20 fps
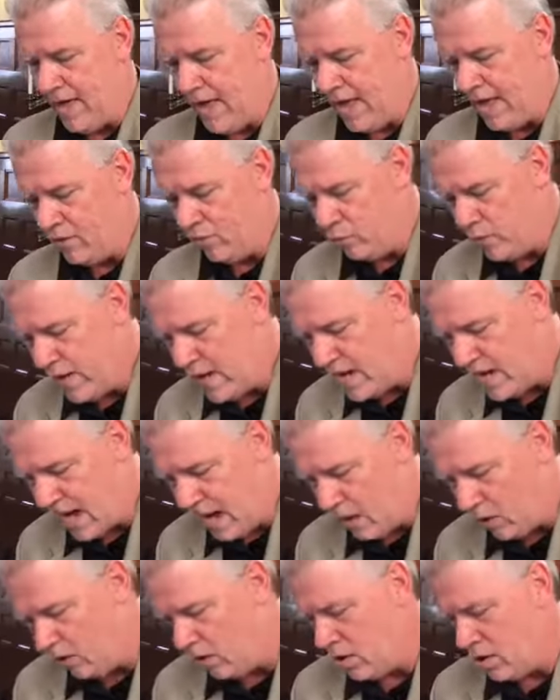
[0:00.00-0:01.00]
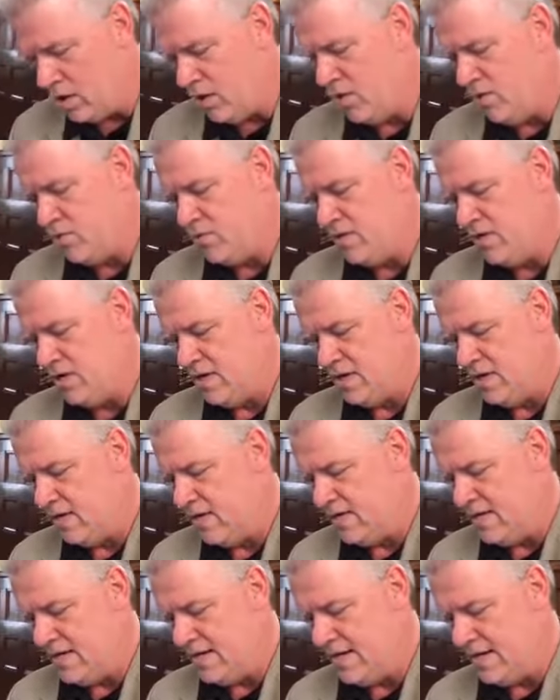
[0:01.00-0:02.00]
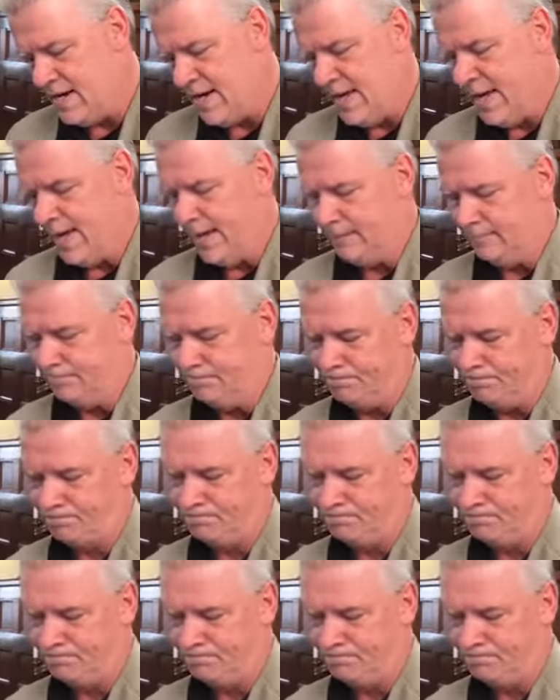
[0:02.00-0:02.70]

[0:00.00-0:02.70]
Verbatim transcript: and read our own DNA.